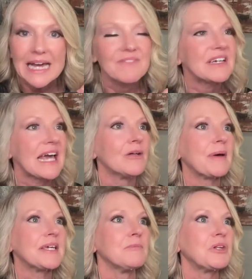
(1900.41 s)
I have a gal in
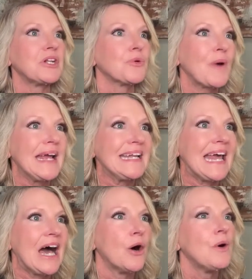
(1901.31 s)
my community right
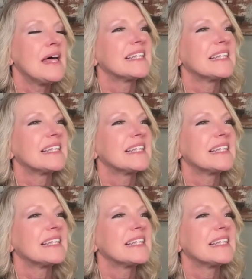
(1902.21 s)
now